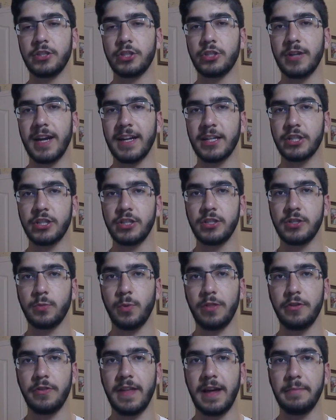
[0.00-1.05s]
distractions,
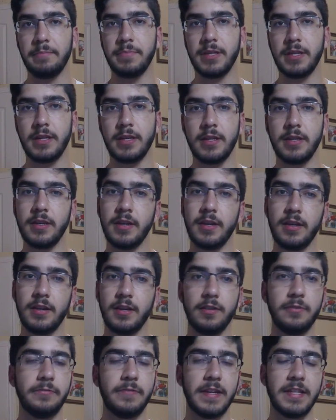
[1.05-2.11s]
whether that be
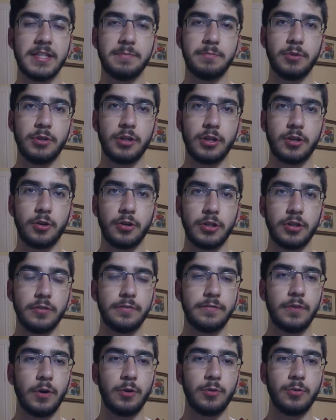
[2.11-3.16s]
Facebook or your
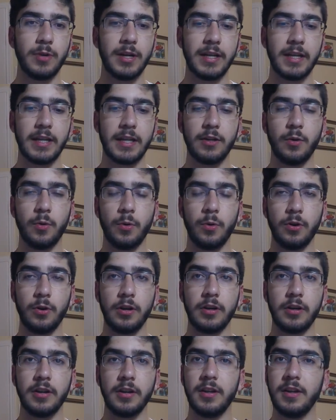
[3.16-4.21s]
phone ringing
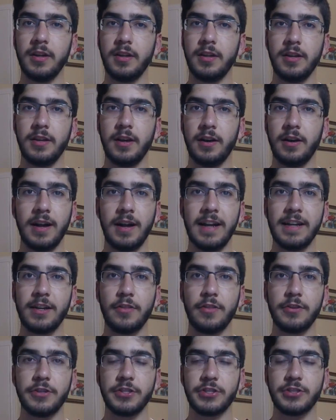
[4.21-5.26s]
or any
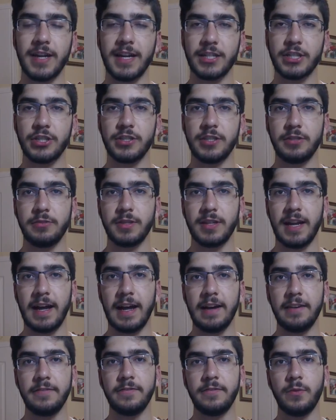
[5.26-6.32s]
other distractions that you can
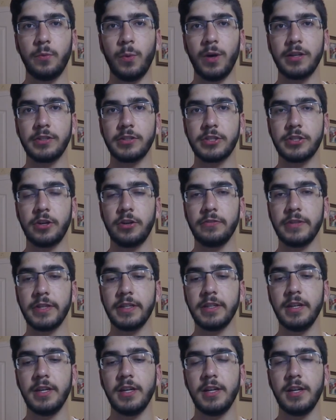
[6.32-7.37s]
have while you're
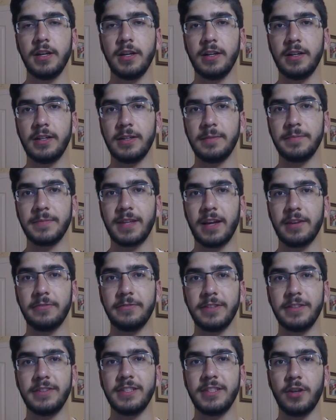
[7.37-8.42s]
solving,
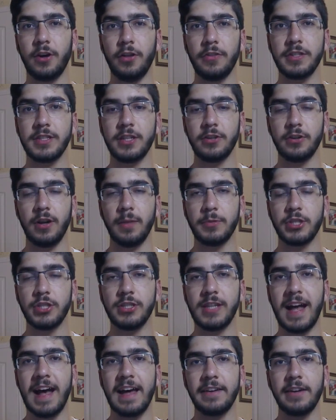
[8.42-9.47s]
all these interruptions
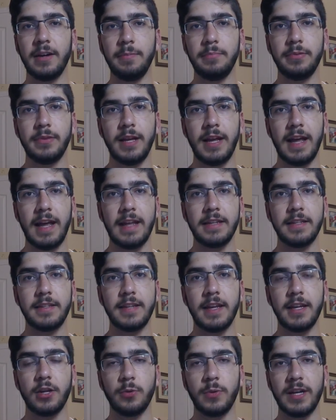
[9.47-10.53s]
add up and
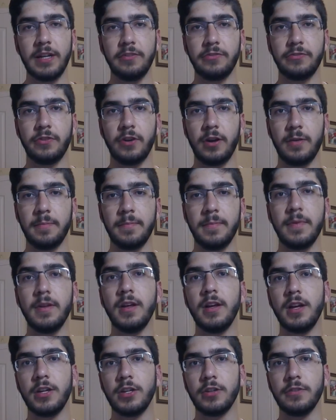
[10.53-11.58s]
take away from
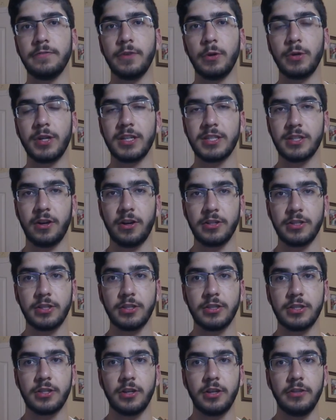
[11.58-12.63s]
your focus onto
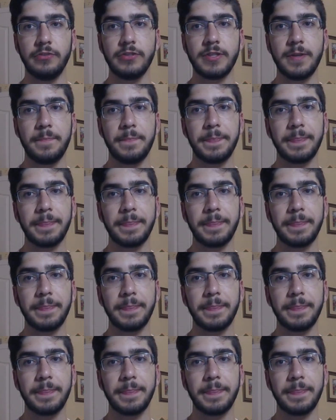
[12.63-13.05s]
your solves.